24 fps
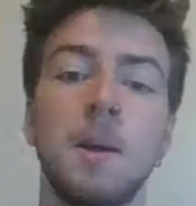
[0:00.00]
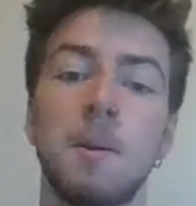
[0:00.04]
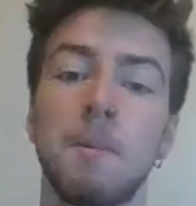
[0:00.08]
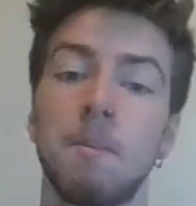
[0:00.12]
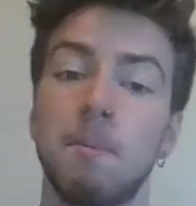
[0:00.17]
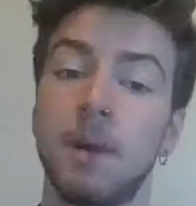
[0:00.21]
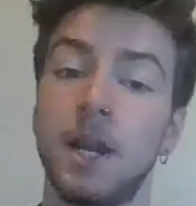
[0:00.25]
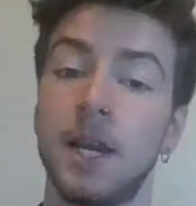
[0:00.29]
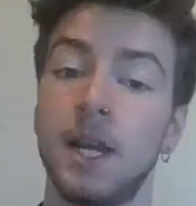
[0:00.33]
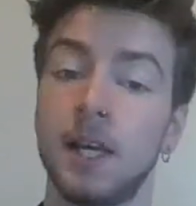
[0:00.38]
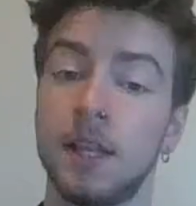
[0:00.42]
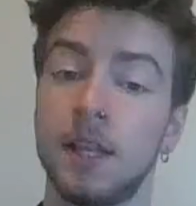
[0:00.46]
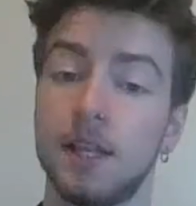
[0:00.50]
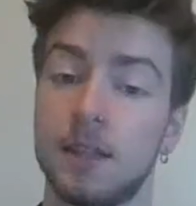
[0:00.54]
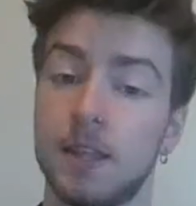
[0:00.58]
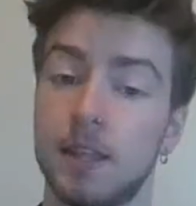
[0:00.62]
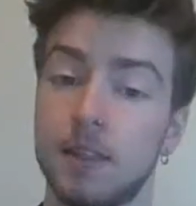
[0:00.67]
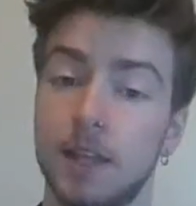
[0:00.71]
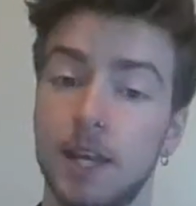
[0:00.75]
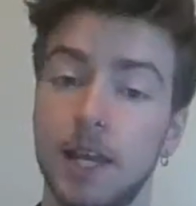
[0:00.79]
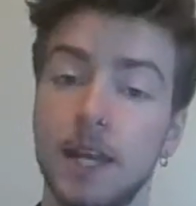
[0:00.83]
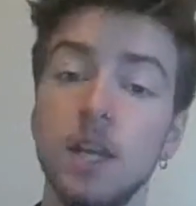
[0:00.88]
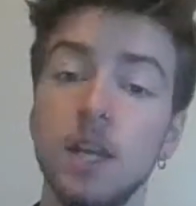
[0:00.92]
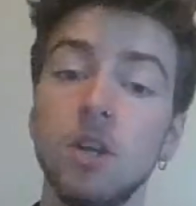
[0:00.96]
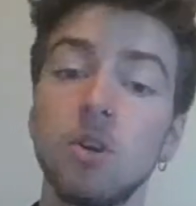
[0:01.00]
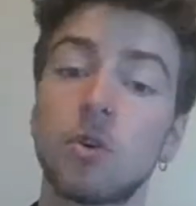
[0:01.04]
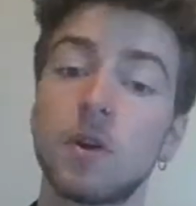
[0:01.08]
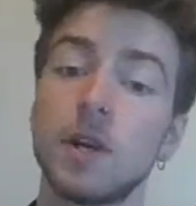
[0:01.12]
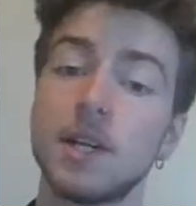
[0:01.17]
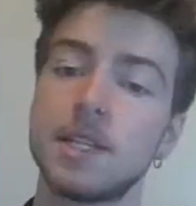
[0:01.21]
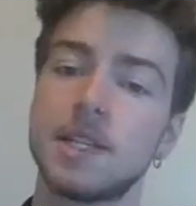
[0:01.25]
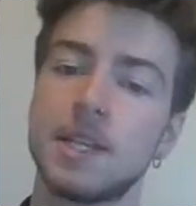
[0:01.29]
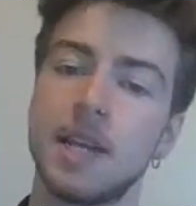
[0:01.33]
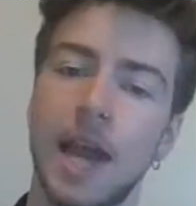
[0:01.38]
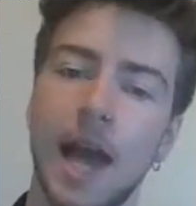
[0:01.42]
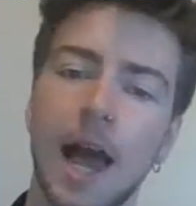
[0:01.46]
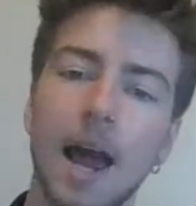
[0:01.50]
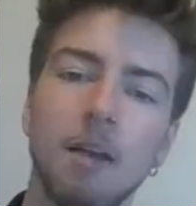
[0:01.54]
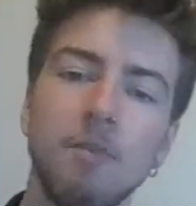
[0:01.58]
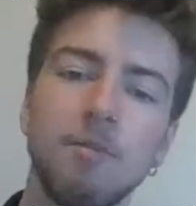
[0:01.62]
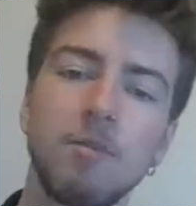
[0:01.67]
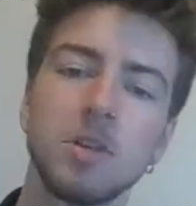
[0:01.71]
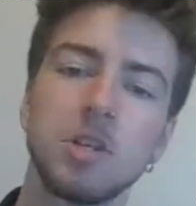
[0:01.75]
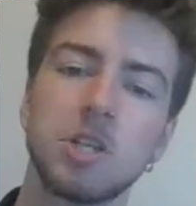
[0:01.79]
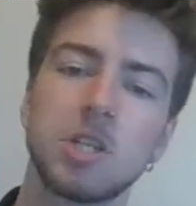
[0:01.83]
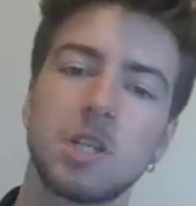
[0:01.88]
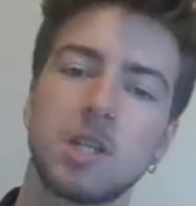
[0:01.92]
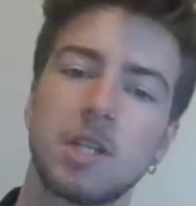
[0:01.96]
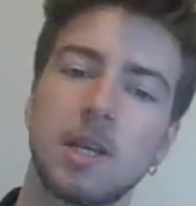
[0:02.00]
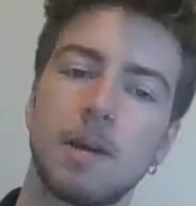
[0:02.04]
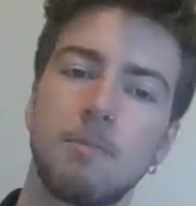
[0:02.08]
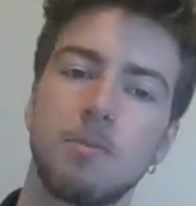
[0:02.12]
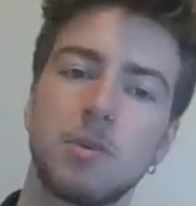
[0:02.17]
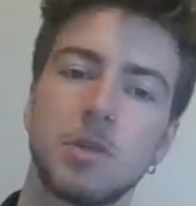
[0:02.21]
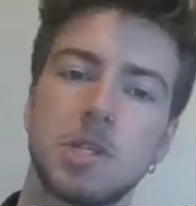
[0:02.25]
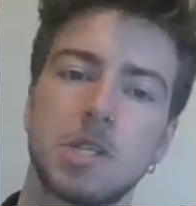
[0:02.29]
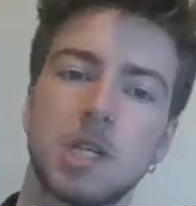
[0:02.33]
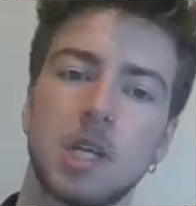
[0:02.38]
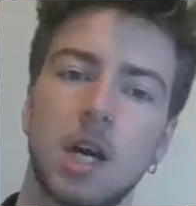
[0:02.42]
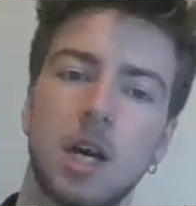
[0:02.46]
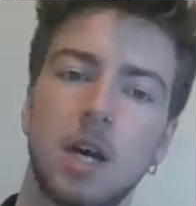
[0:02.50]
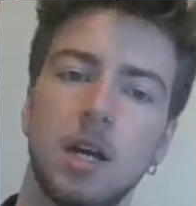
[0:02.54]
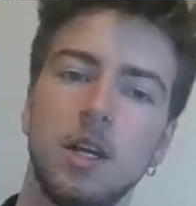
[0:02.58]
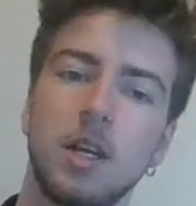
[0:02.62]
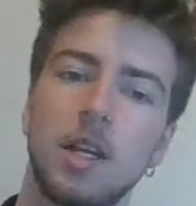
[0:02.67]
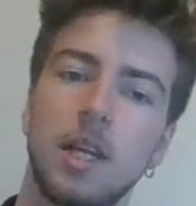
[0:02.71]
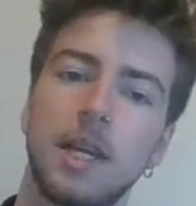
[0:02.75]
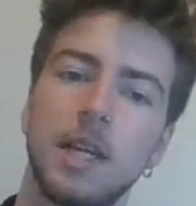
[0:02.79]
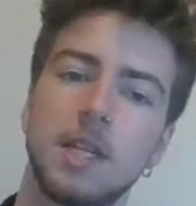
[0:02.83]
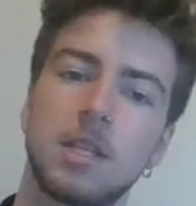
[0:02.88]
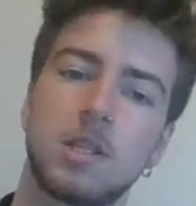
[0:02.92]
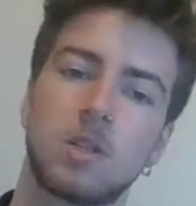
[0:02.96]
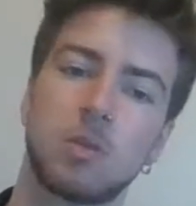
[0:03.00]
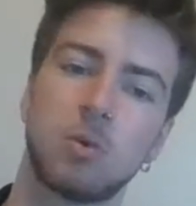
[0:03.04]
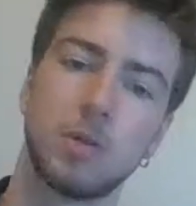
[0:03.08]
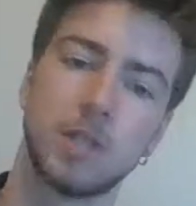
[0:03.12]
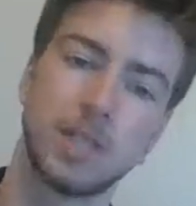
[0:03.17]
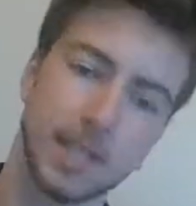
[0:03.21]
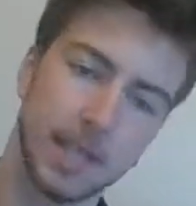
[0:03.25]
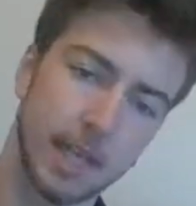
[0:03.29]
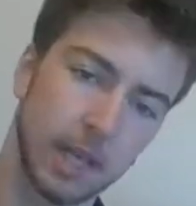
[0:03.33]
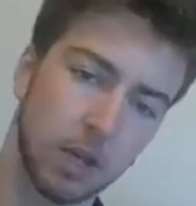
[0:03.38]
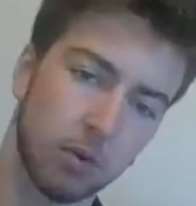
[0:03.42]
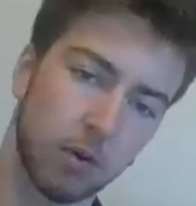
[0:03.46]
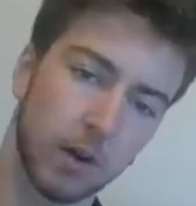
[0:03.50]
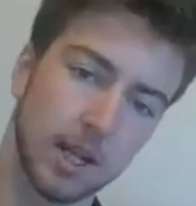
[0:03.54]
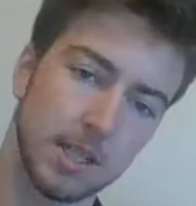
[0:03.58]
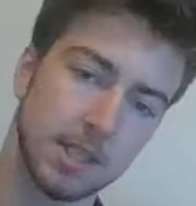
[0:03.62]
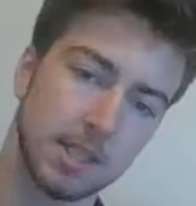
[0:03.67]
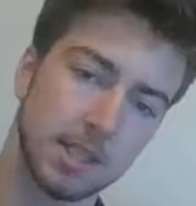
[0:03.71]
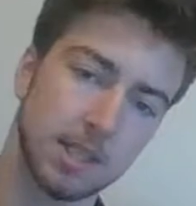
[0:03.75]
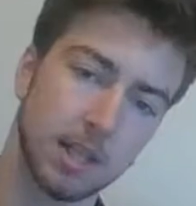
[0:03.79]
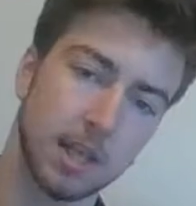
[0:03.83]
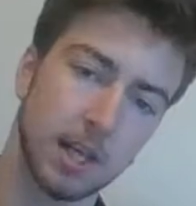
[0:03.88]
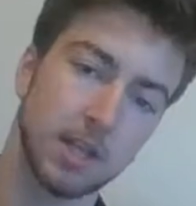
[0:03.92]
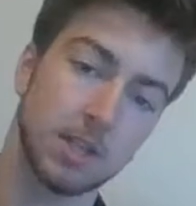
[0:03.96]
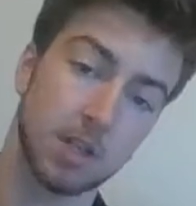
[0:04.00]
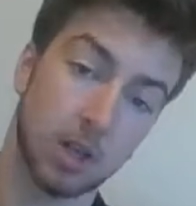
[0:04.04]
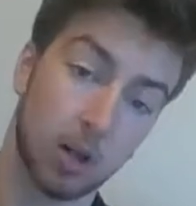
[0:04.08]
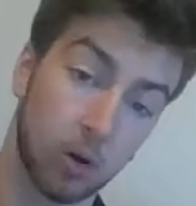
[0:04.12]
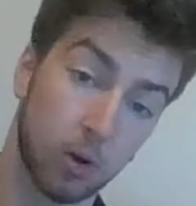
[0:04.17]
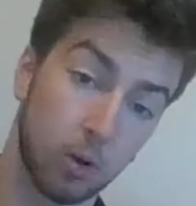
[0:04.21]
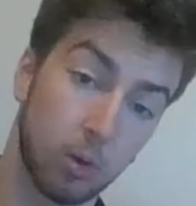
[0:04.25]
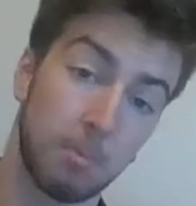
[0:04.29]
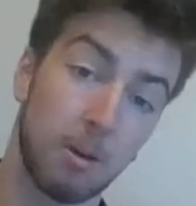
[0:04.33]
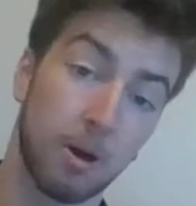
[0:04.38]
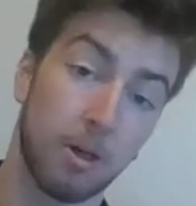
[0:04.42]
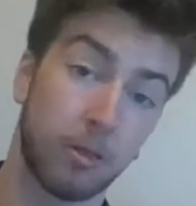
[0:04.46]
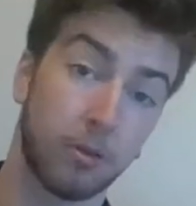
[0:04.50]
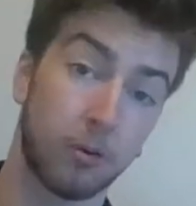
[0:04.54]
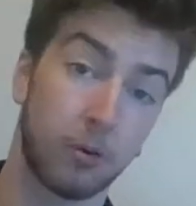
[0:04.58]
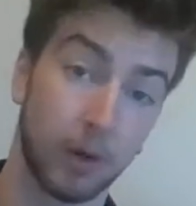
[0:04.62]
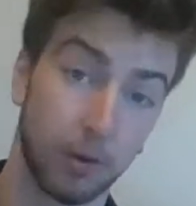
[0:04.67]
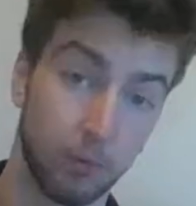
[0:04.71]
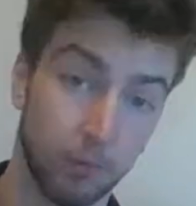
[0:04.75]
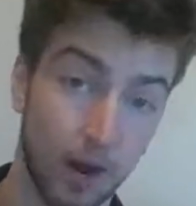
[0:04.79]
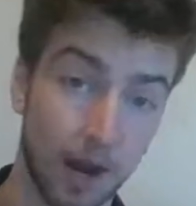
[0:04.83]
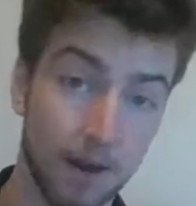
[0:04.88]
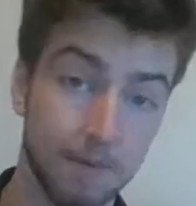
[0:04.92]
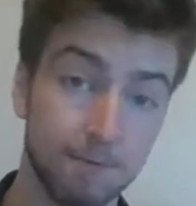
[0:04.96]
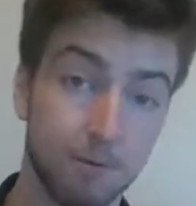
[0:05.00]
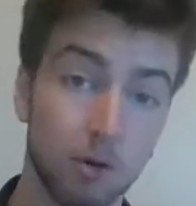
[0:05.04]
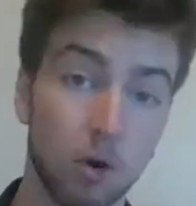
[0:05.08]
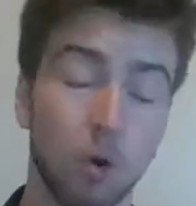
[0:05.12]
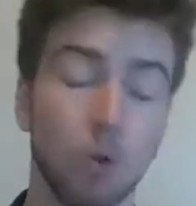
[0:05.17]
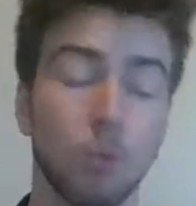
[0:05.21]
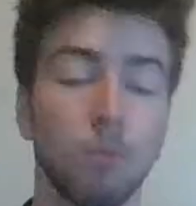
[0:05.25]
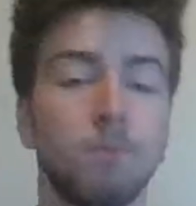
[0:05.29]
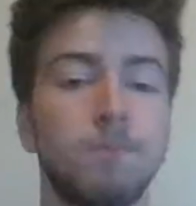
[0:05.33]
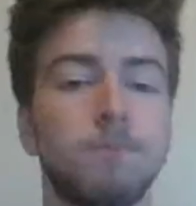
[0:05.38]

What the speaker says: meaning that the increase in average temperature leads to a decrease in total monthly rainfall.